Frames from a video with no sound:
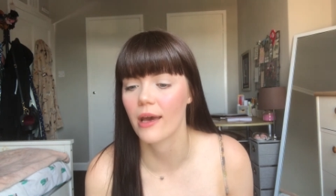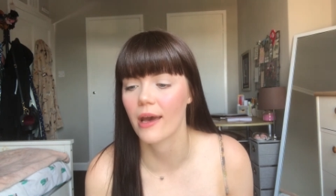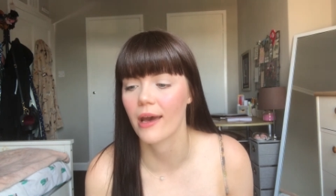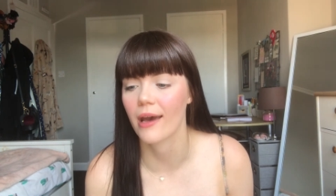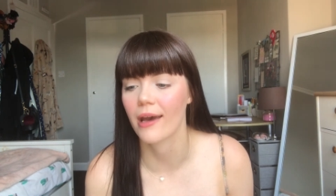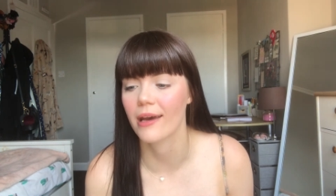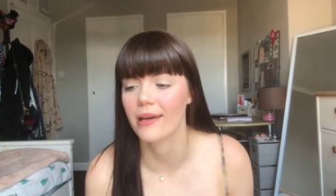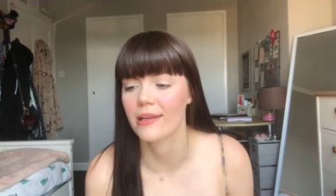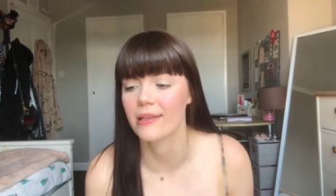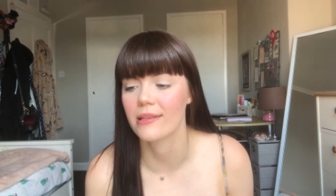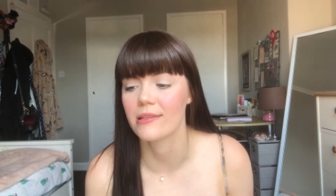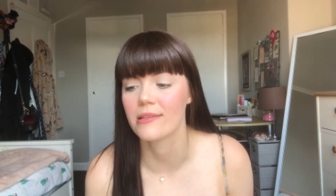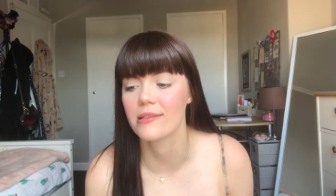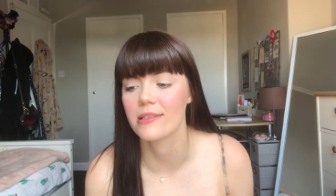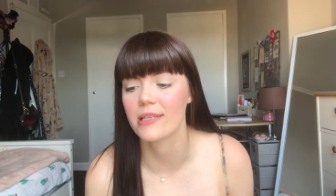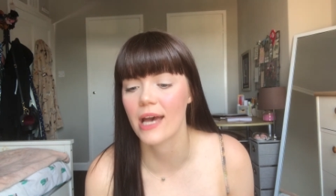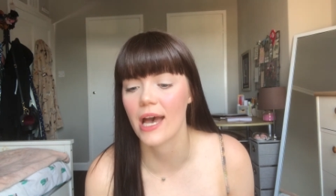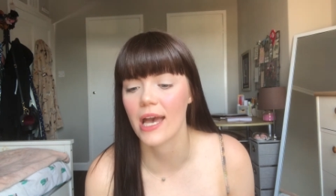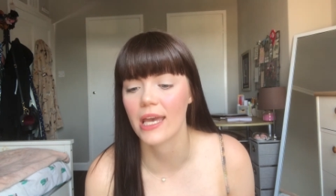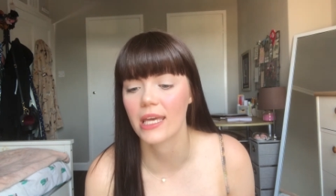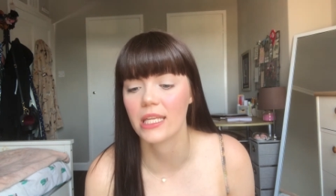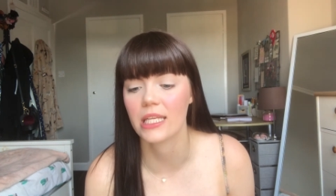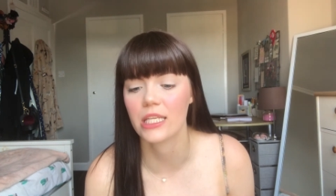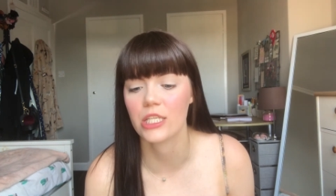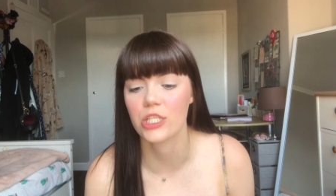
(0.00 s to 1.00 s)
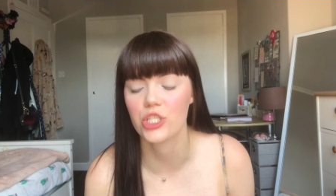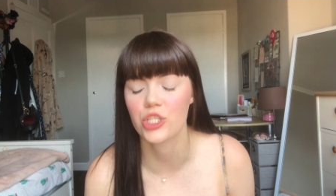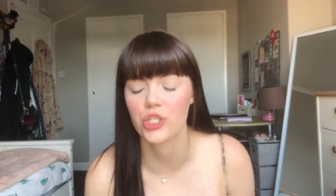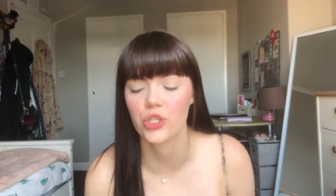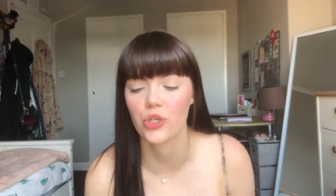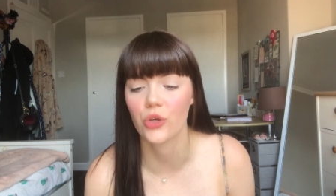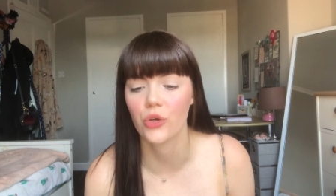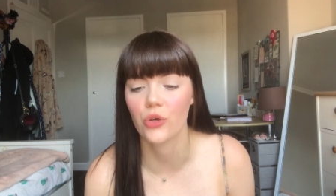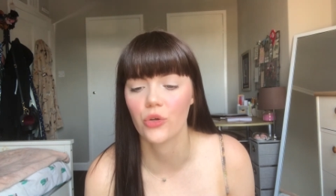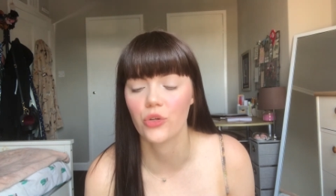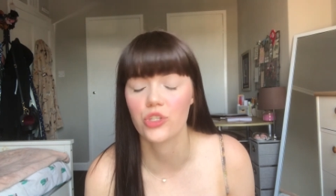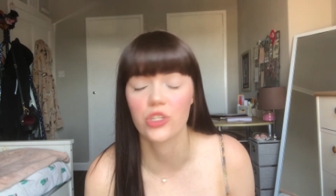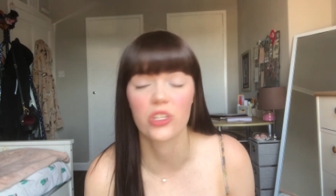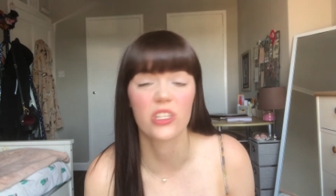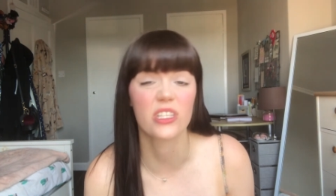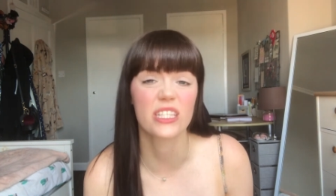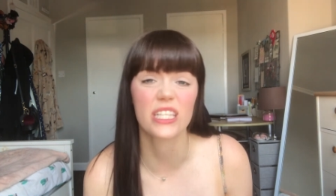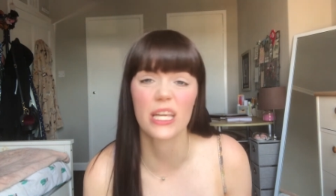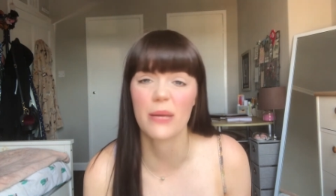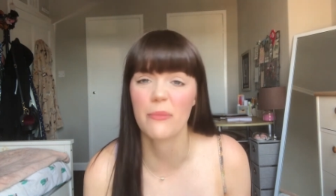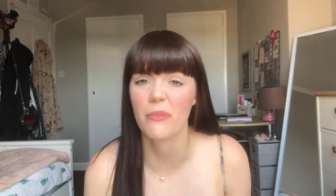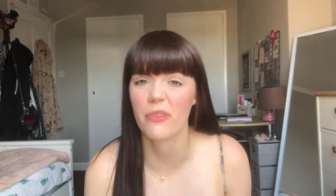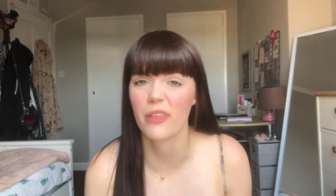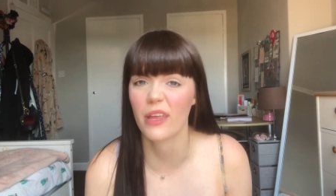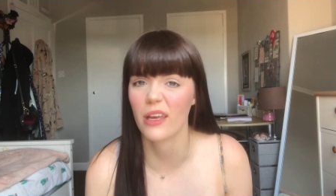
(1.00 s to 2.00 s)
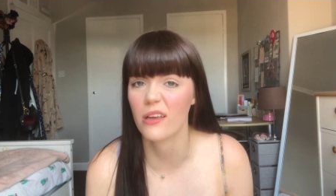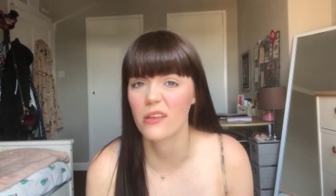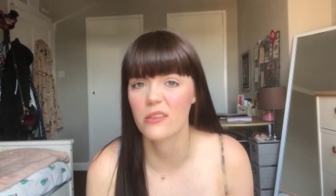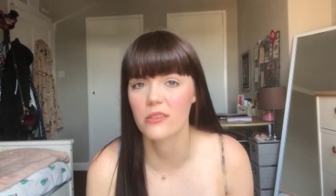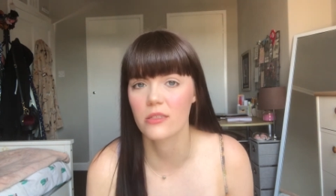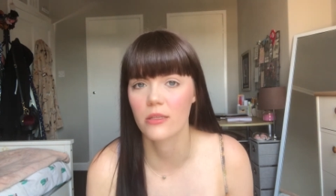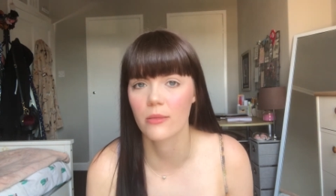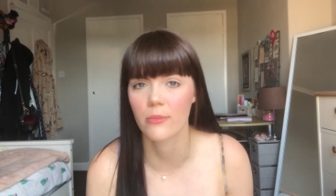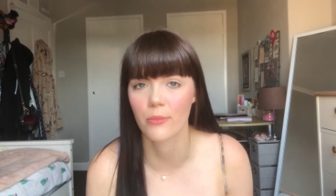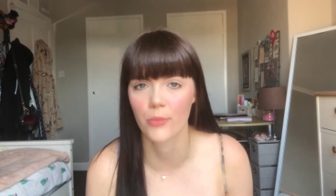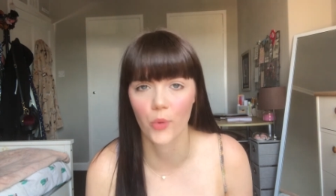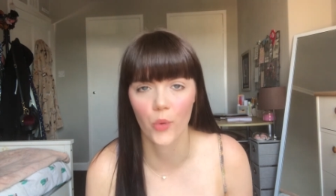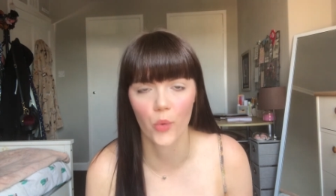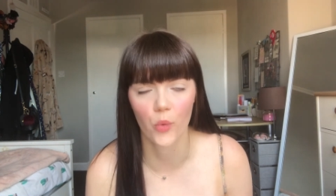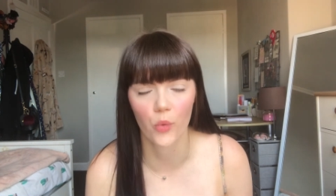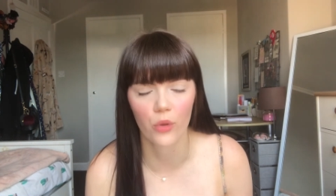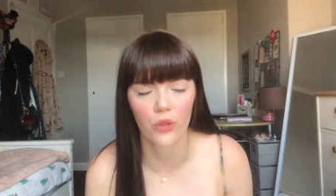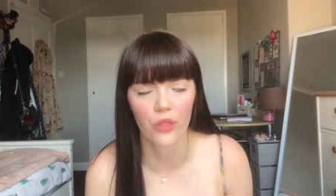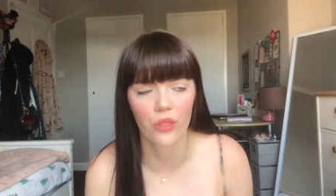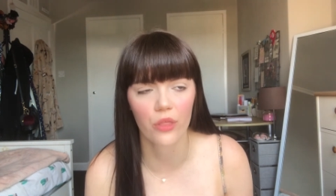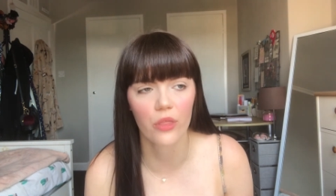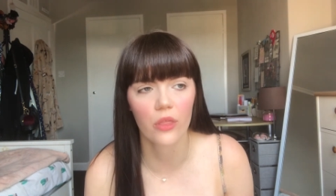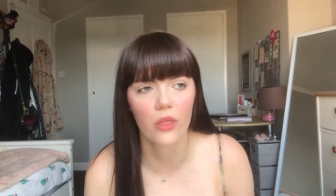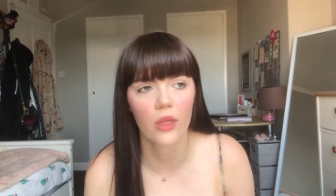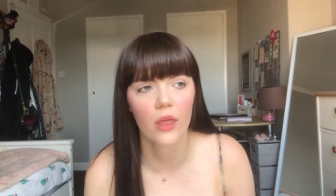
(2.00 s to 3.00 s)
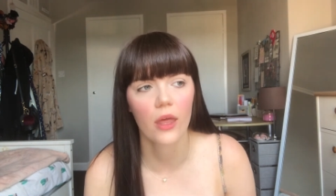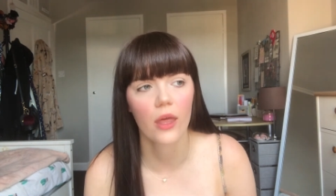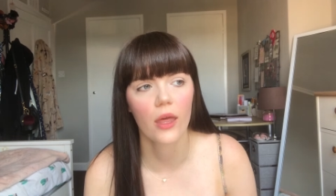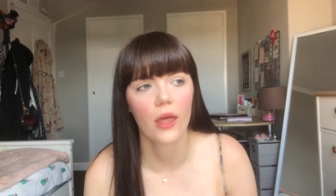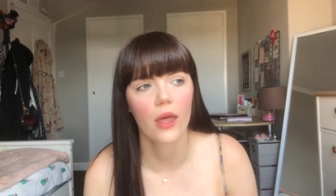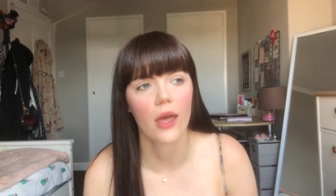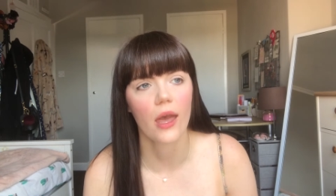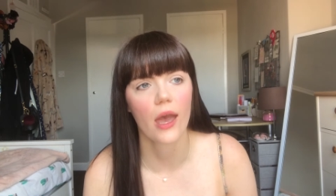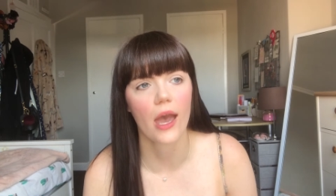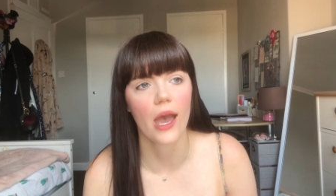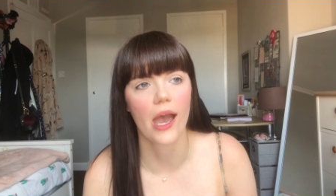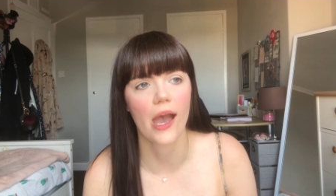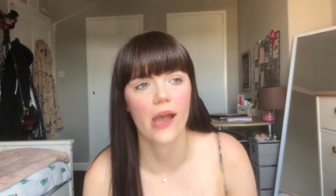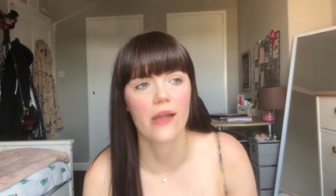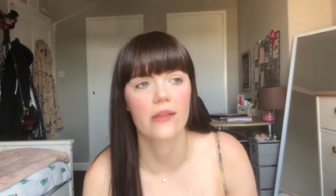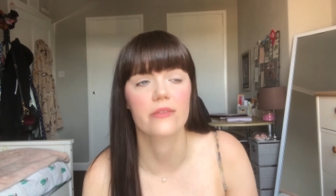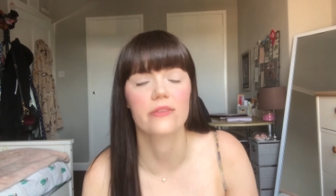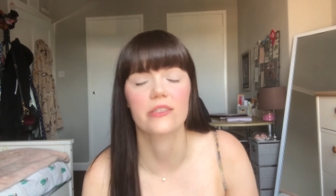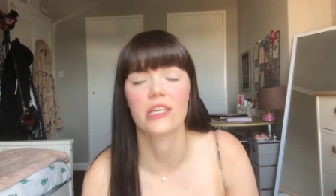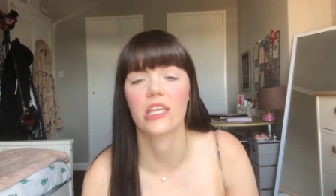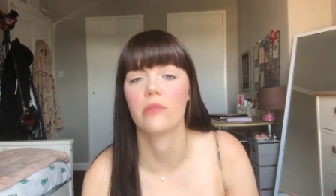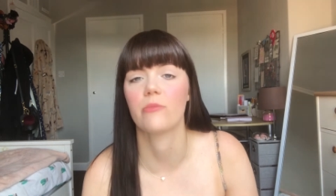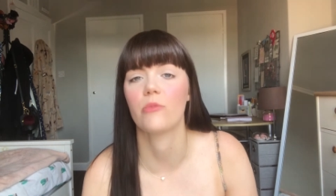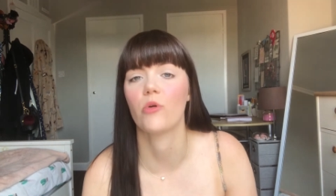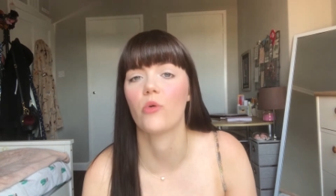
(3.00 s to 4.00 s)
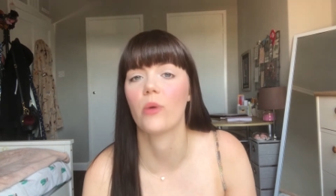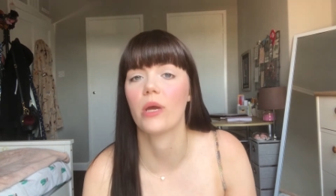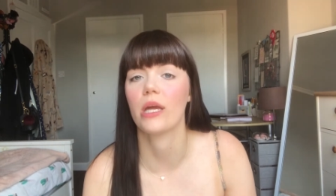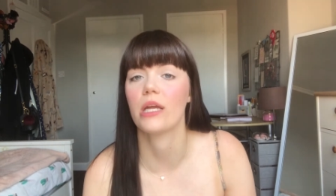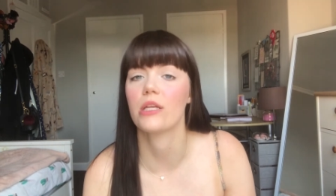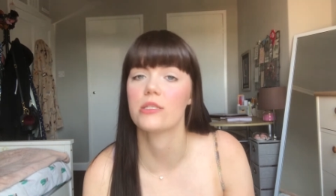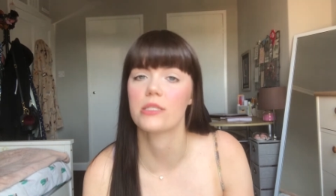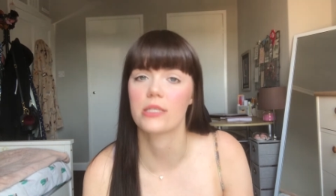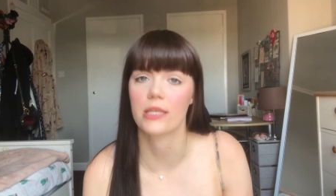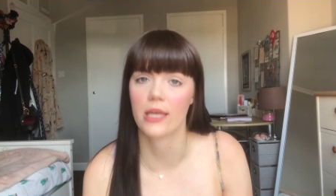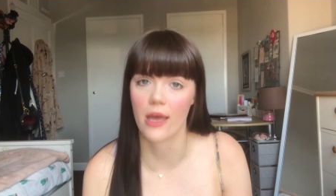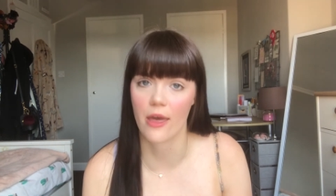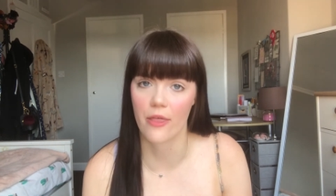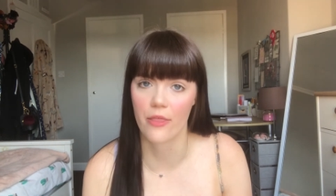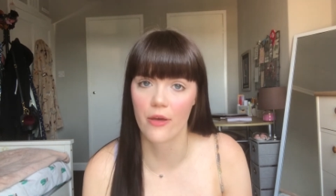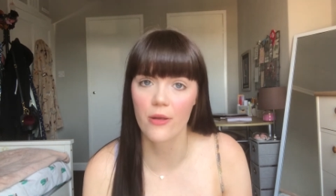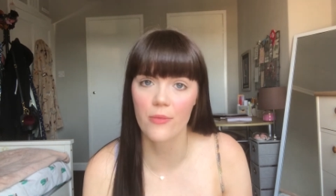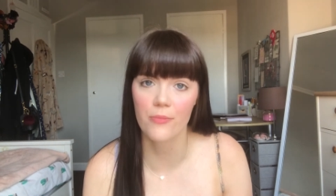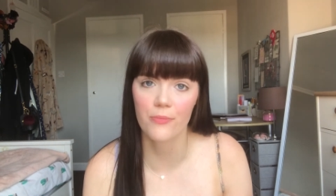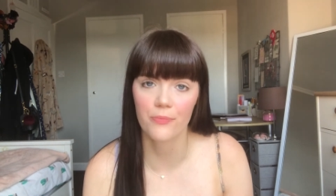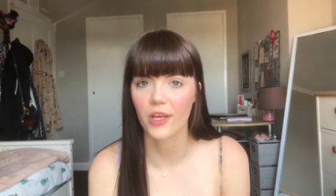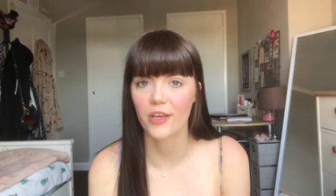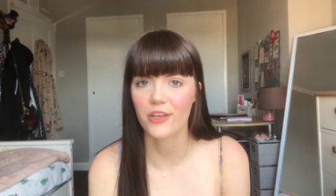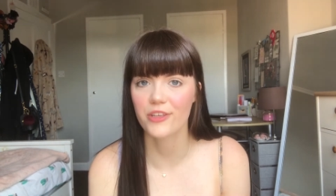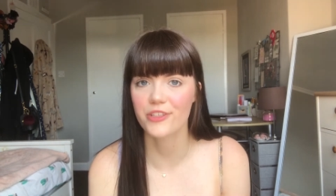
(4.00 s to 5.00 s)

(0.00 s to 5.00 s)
and I need to do the same things to them both and send them away together.